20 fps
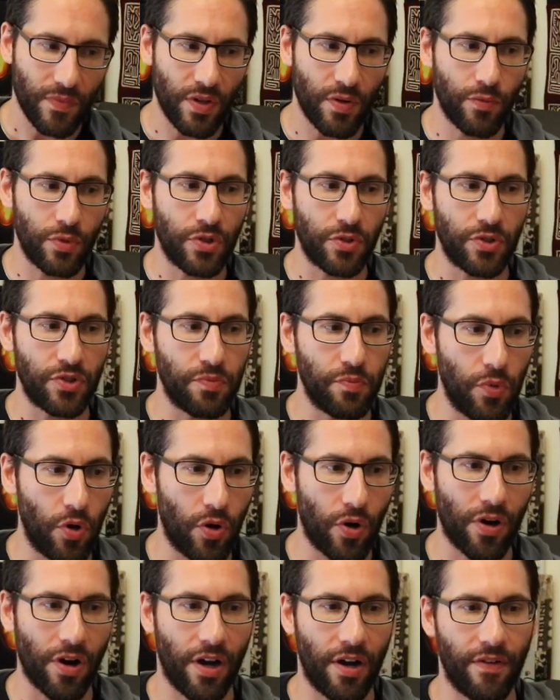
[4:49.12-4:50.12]
which was
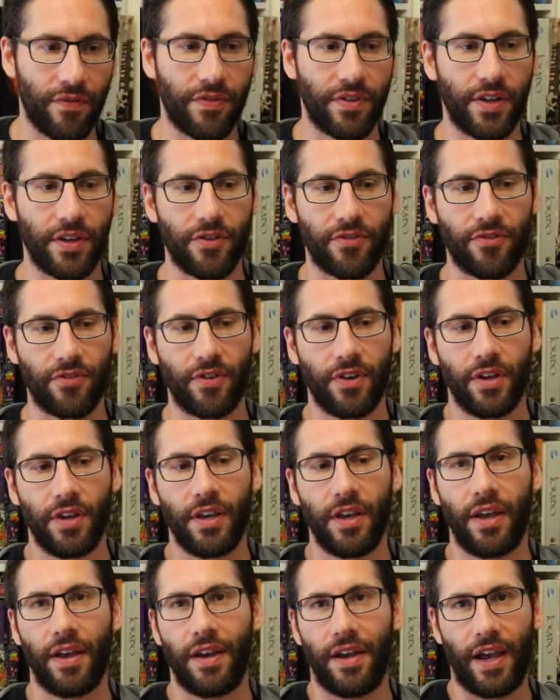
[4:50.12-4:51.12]
more of this
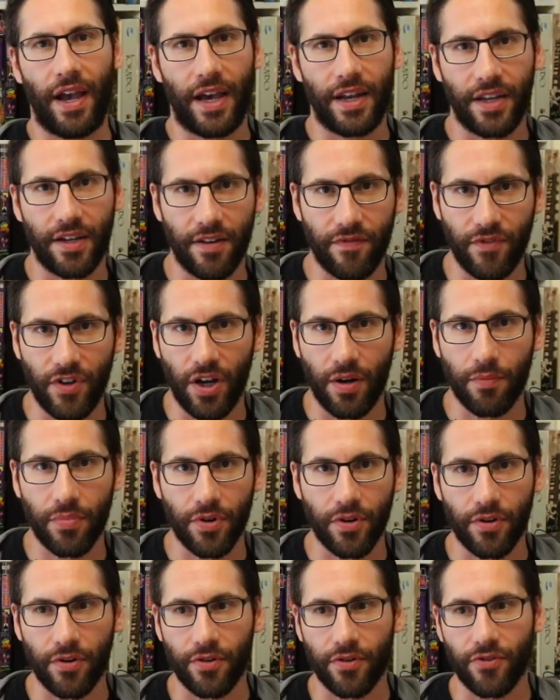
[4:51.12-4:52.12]
adding of
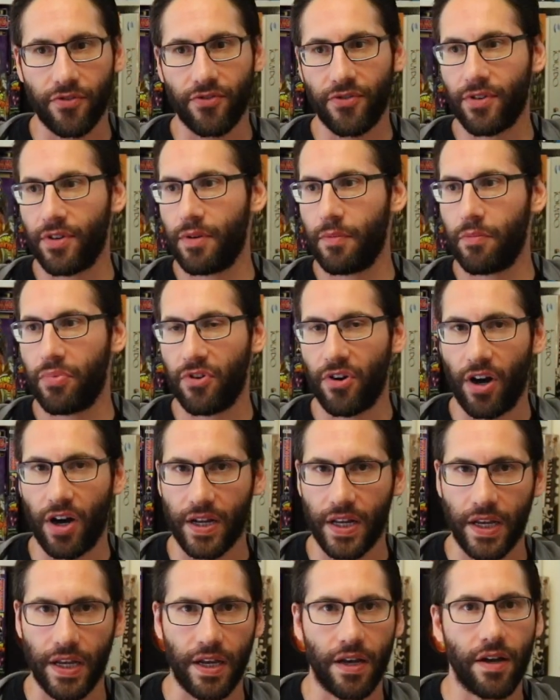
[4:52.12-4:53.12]
numbers,
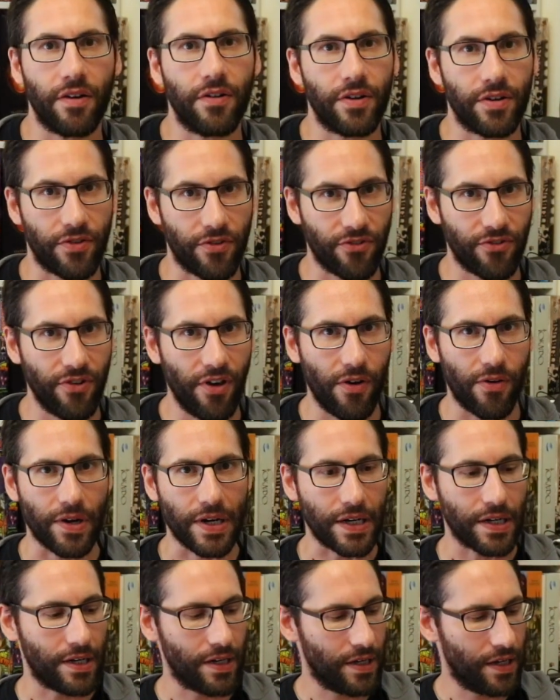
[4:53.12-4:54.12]
plotting a little
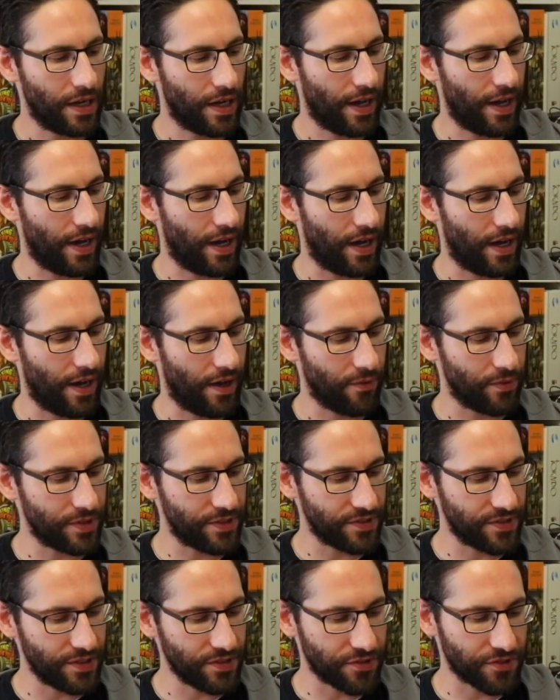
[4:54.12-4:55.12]
slower, which
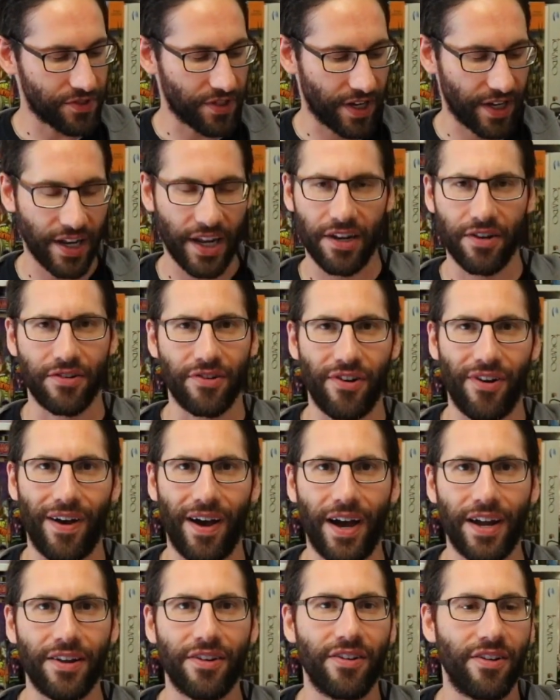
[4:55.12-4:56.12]
is interesting. And I don't
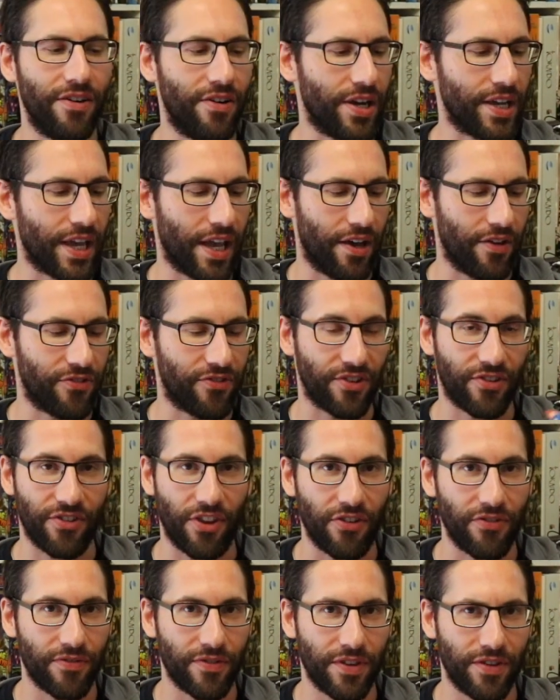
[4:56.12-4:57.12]
know like how
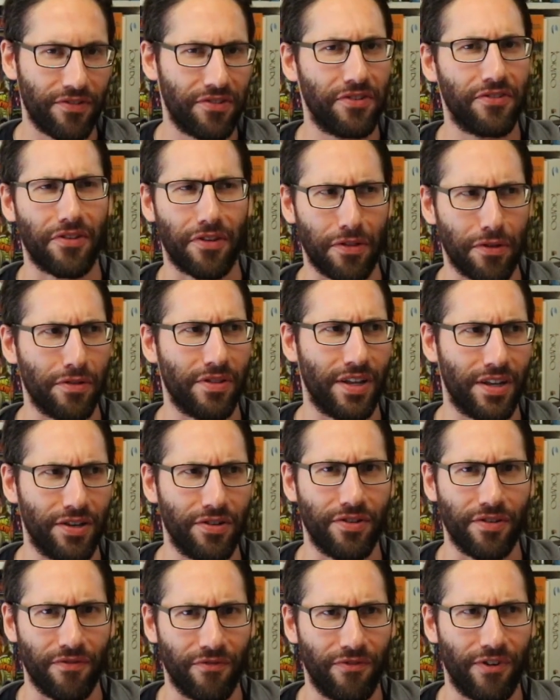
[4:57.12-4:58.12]
successful this is, other than you
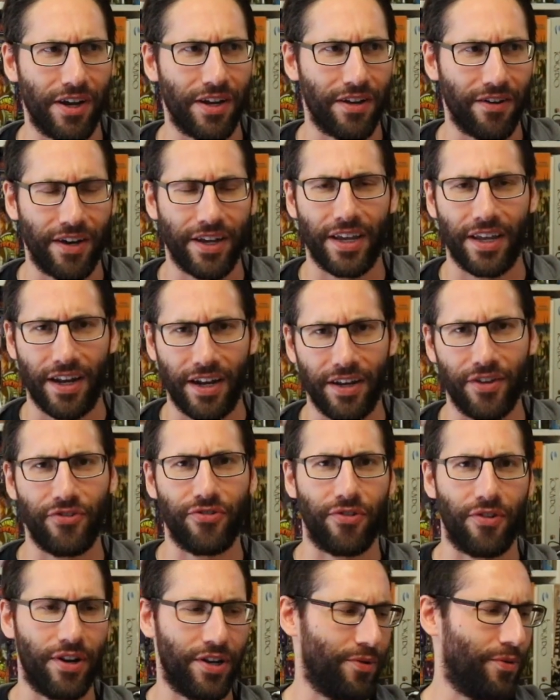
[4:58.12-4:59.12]
can find it like at any
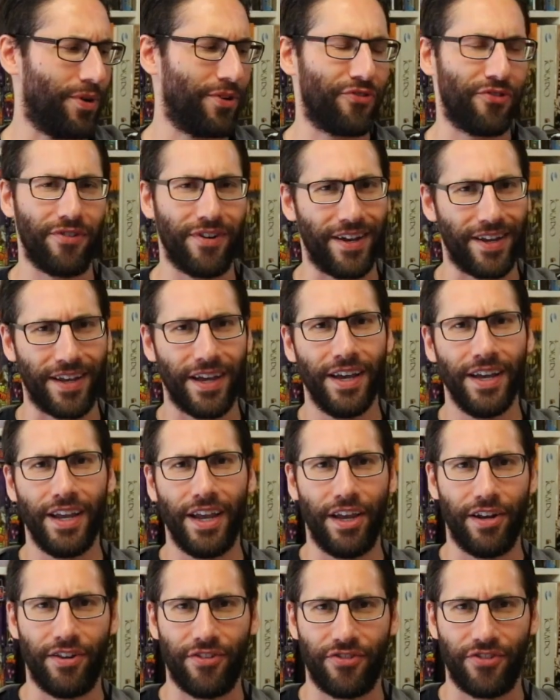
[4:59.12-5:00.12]
store anywhere. So like
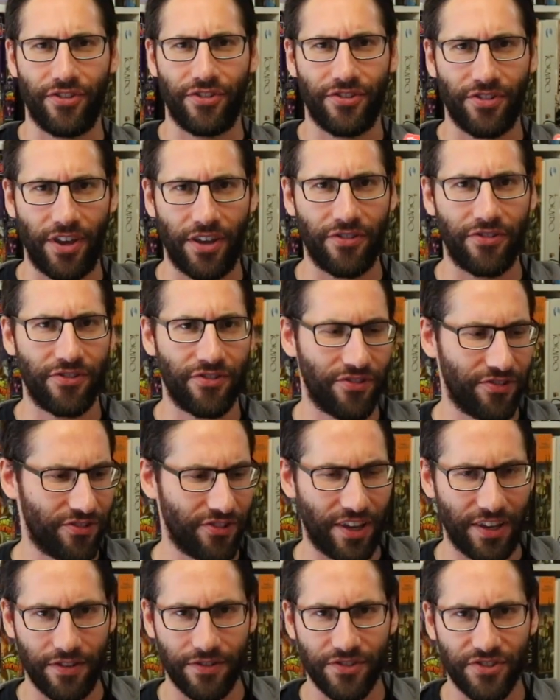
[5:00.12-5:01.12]
in a success
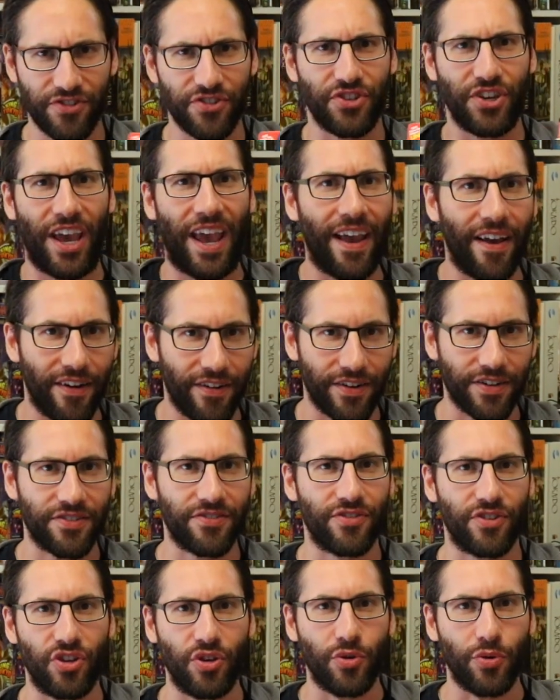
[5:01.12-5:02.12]
scale,
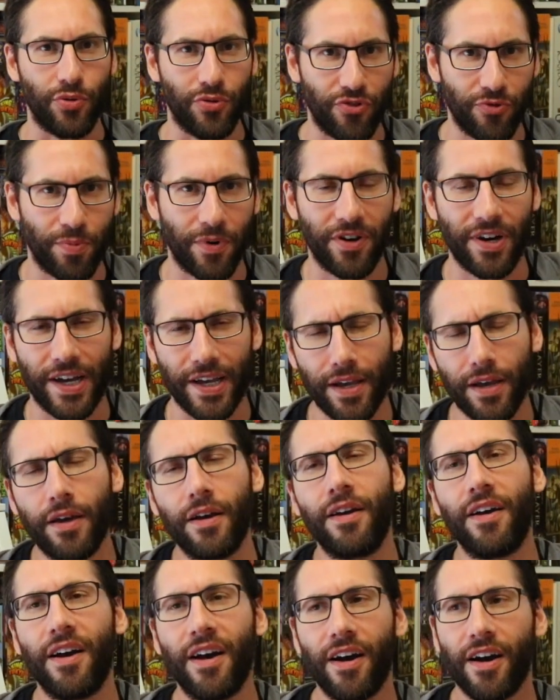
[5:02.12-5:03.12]
it's huge, but like
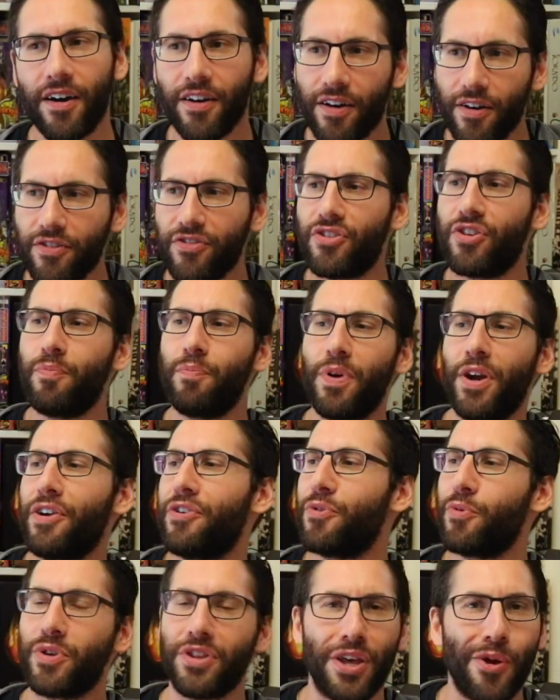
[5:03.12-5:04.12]
compared
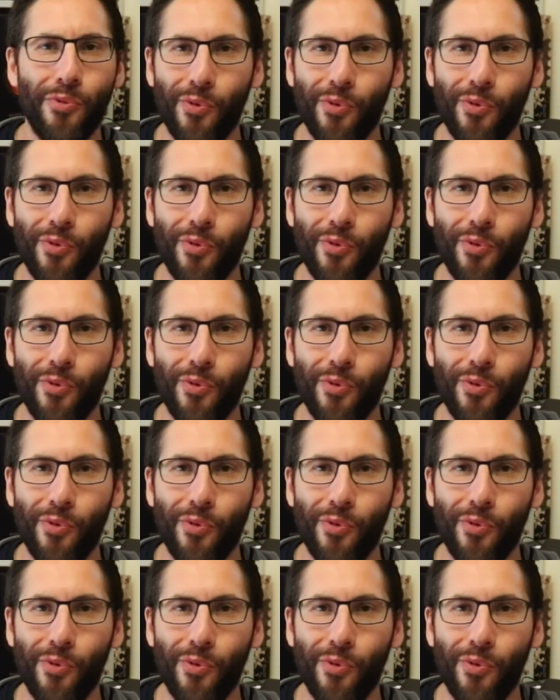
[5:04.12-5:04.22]
to what they